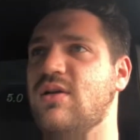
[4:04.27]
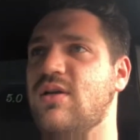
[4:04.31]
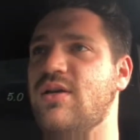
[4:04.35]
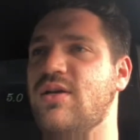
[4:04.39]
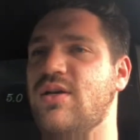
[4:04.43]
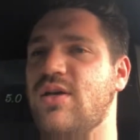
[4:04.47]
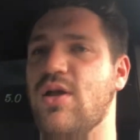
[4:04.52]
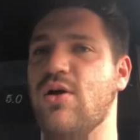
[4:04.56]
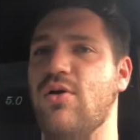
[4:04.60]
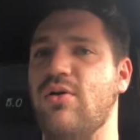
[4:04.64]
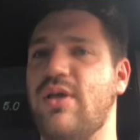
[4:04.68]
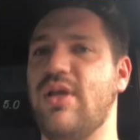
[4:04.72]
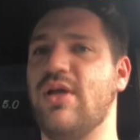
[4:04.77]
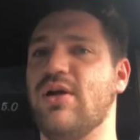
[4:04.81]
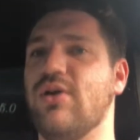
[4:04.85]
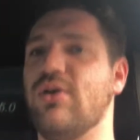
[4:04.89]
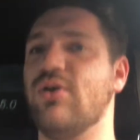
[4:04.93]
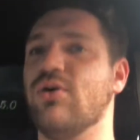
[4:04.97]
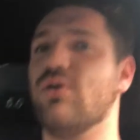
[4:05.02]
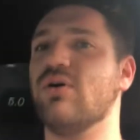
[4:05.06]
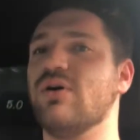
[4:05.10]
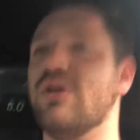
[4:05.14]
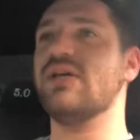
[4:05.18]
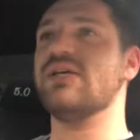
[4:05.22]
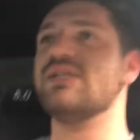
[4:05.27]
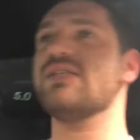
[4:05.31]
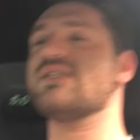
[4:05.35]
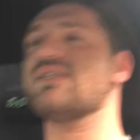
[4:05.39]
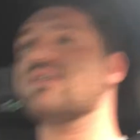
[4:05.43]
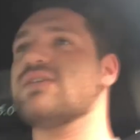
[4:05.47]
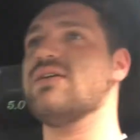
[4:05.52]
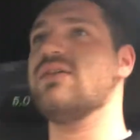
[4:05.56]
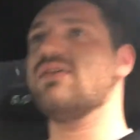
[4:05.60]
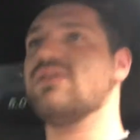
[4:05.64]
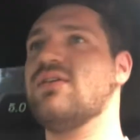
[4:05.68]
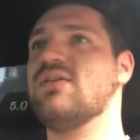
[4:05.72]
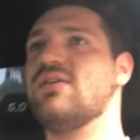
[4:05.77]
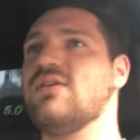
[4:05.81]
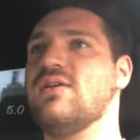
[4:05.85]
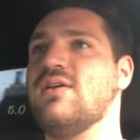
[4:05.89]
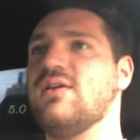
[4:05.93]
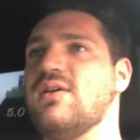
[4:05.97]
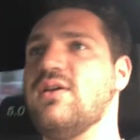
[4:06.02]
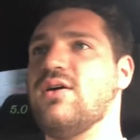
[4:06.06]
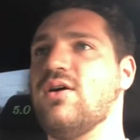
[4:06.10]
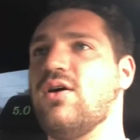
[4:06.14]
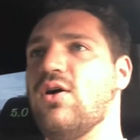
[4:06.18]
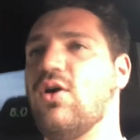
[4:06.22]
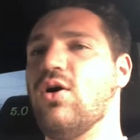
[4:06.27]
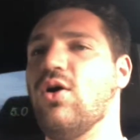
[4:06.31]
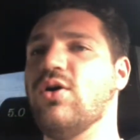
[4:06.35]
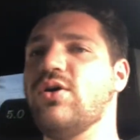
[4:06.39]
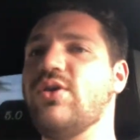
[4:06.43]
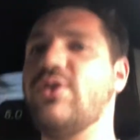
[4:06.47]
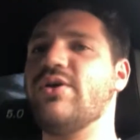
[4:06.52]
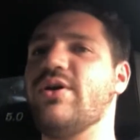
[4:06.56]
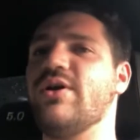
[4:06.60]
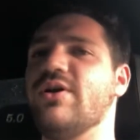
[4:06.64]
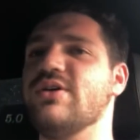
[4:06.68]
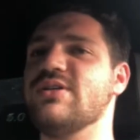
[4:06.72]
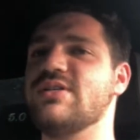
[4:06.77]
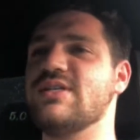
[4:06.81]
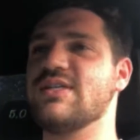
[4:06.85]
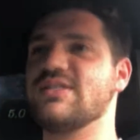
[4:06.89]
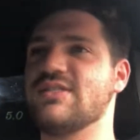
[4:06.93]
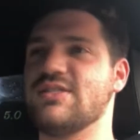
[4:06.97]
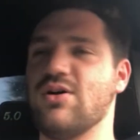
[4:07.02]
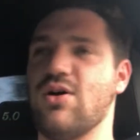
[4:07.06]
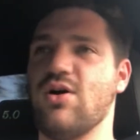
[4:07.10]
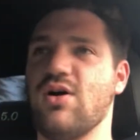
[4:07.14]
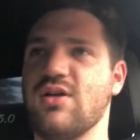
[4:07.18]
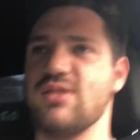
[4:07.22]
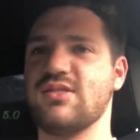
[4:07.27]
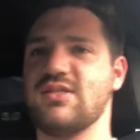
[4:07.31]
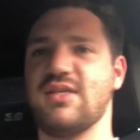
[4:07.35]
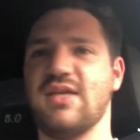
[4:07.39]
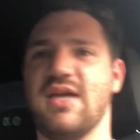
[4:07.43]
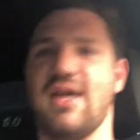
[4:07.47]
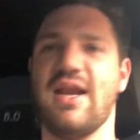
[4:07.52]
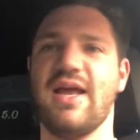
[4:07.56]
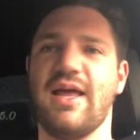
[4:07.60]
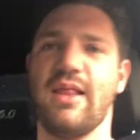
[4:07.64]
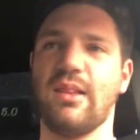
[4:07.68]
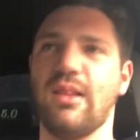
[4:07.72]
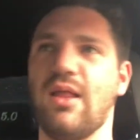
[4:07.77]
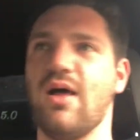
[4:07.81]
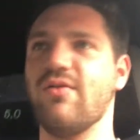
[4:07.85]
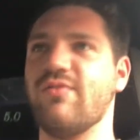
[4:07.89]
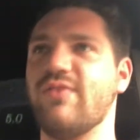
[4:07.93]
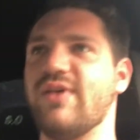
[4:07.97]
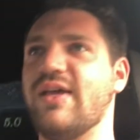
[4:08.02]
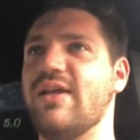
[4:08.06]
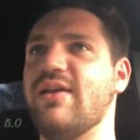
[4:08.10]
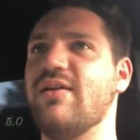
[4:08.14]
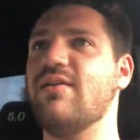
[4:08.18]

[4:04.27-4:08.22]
no gear noise, all you hear is exhaust, and I love it.